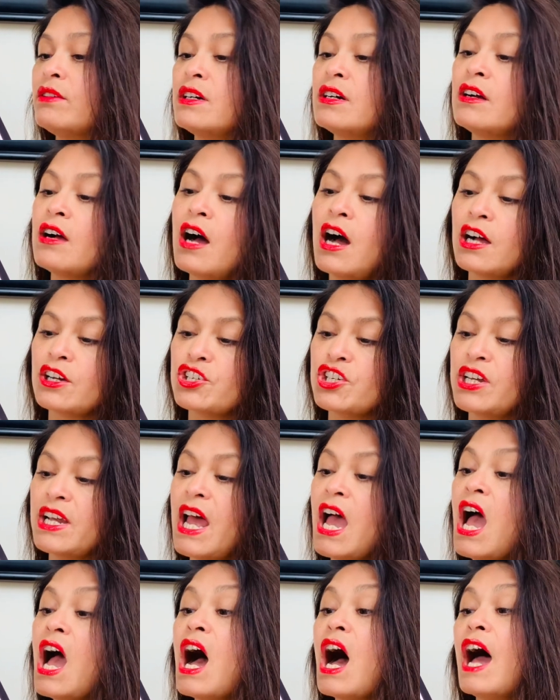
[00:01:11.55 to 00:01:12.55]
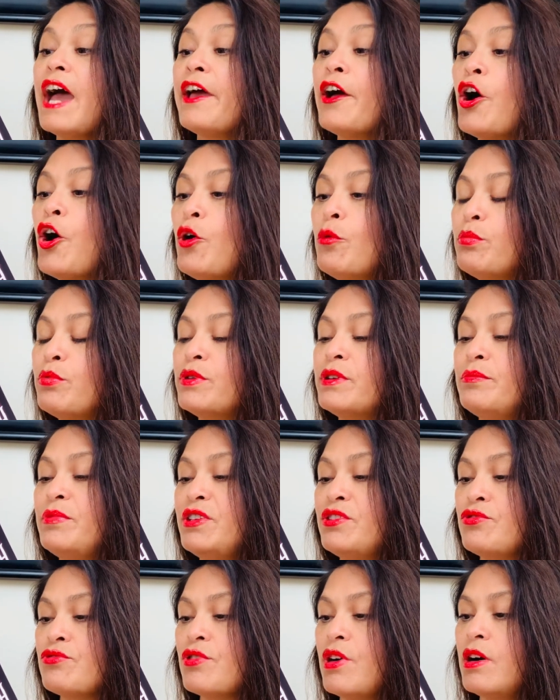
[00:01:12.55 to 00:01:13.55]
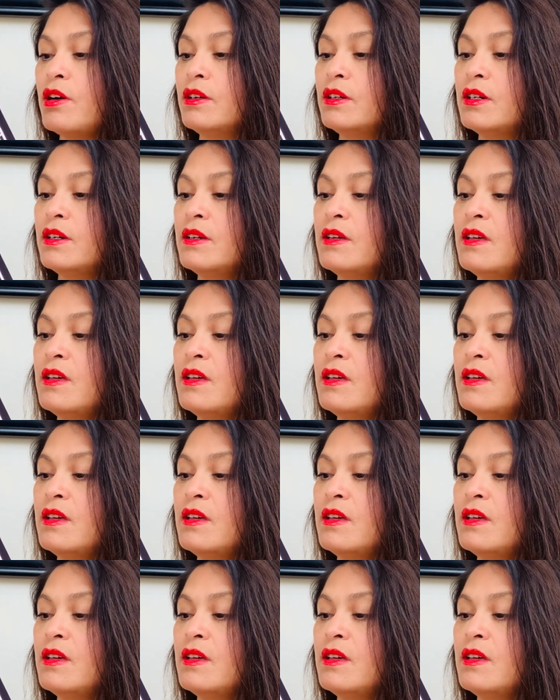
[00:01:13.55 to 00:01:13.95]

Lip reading: concoction I hope would be strong.